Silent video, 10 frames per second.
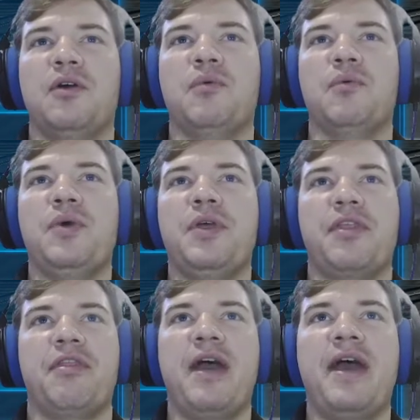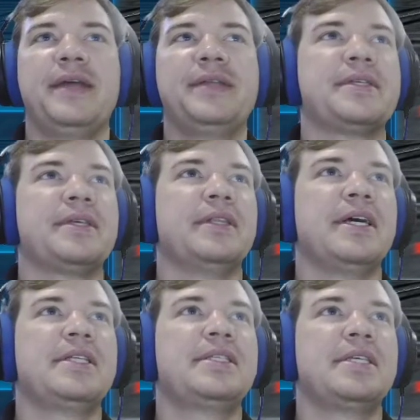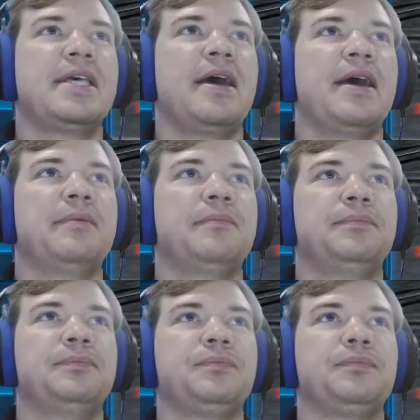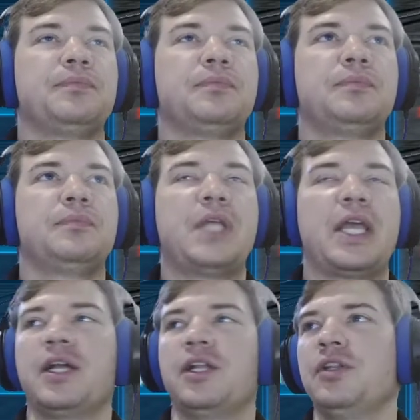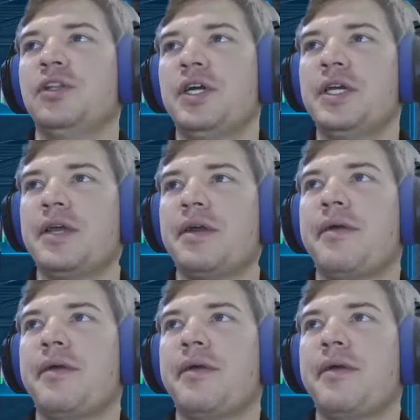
with that, let's take a look.